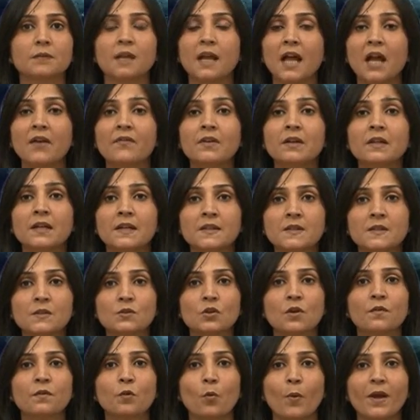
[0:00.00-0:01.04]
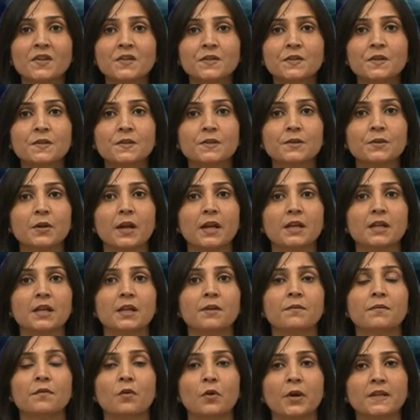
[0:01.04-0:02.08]
Have a list of questions ready.
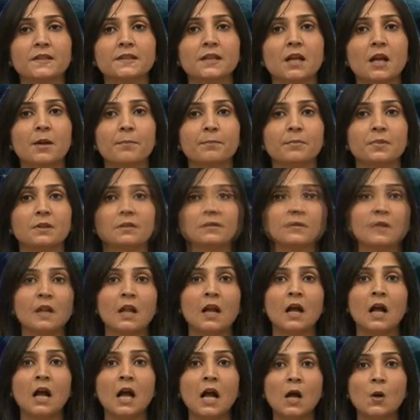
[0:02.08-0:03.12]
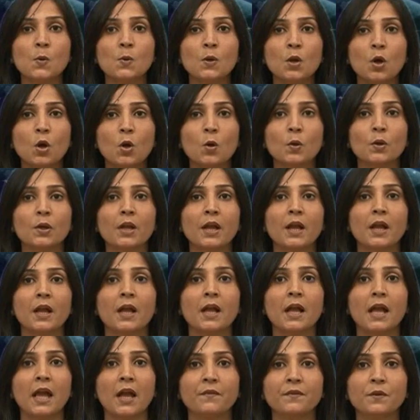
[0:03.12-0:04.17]
For example, how long
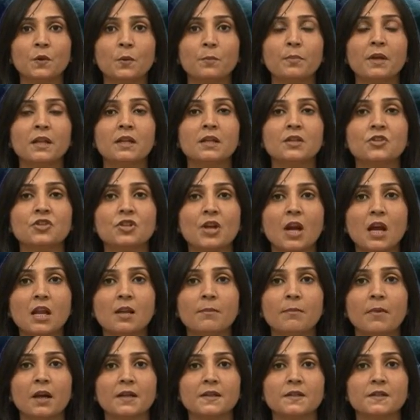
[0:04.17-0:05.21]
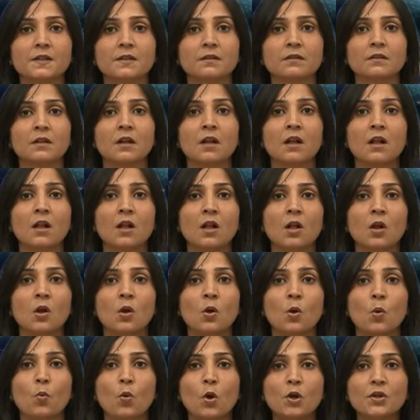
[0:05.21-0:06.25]
have you been a childminder?
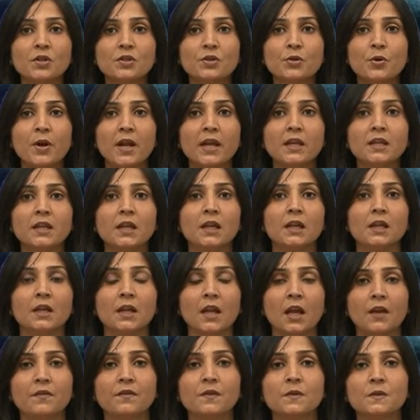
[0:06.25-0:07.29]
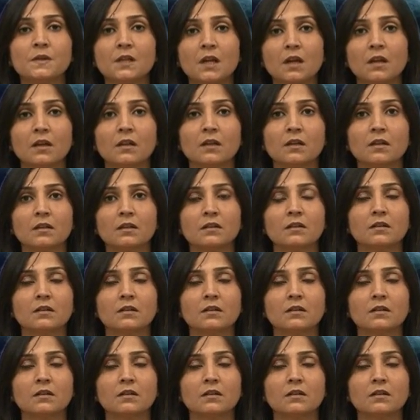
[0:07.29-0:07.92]
What training have you done?